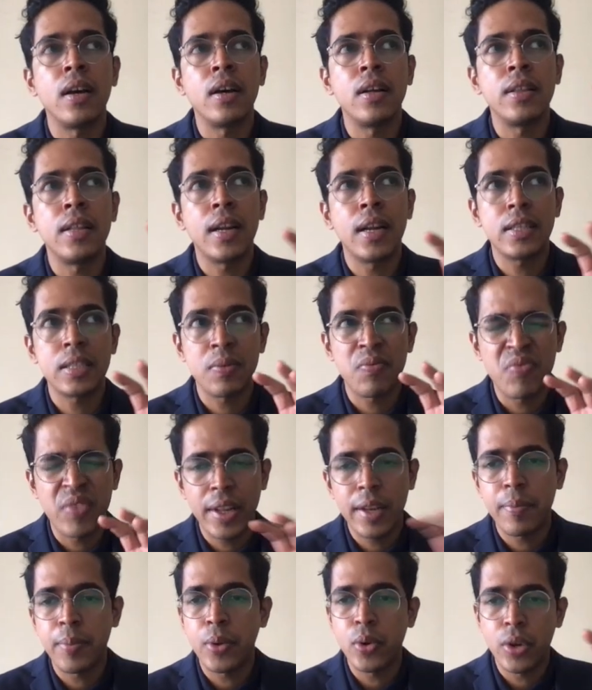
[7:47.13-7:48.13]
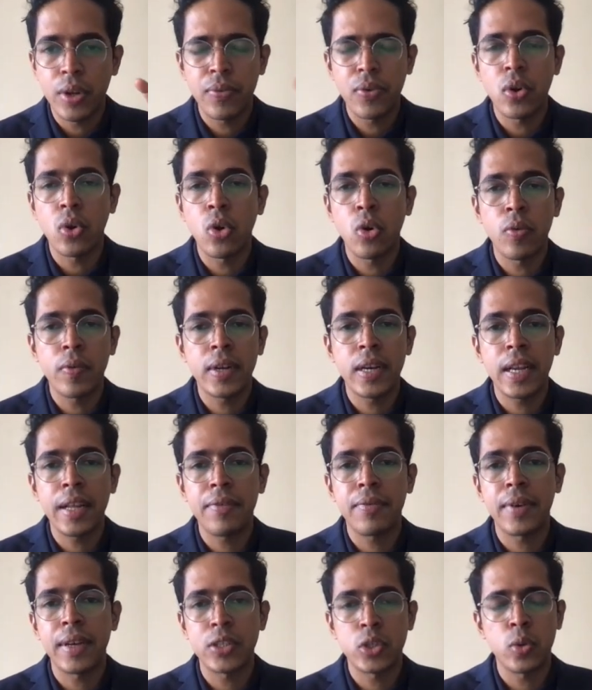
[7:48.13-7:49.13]
There are some very beautiful
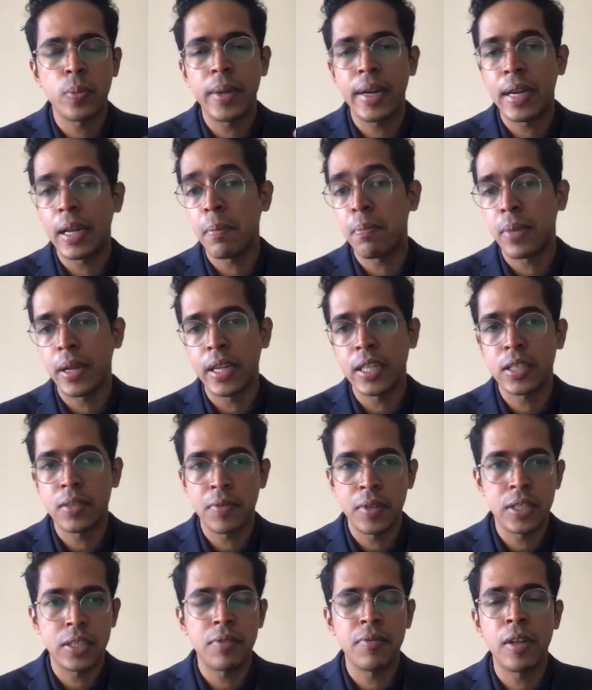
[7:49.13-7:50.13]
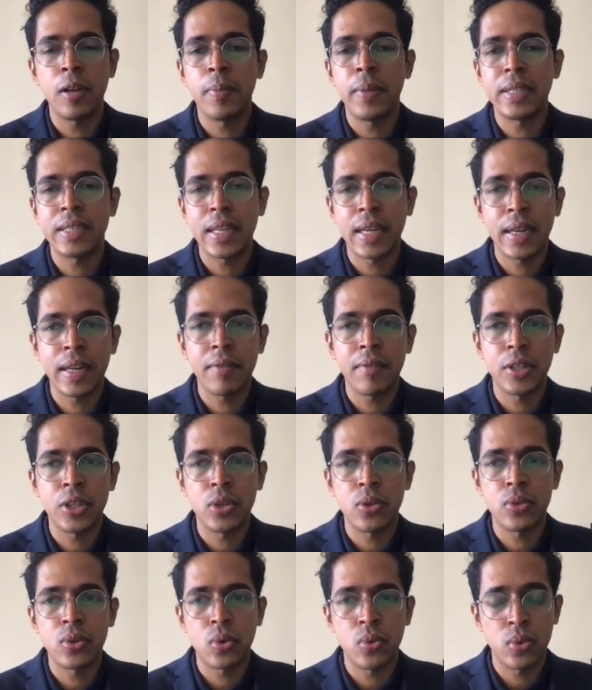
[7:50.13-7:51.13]
overleaf SOP templates, which we'll be sharing with
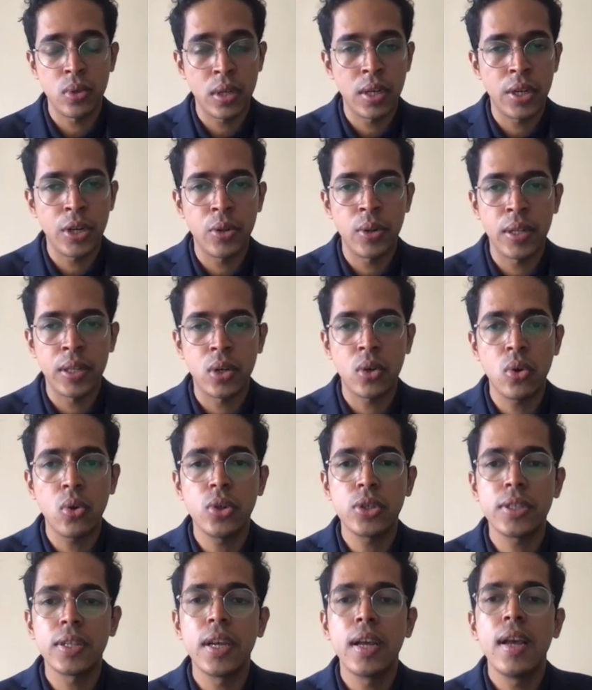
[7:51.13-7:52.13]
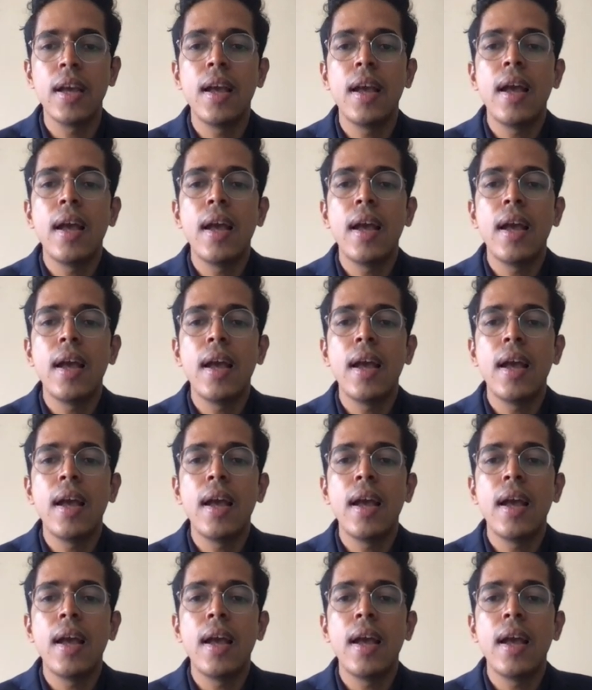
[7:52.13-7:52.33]
you through during the course.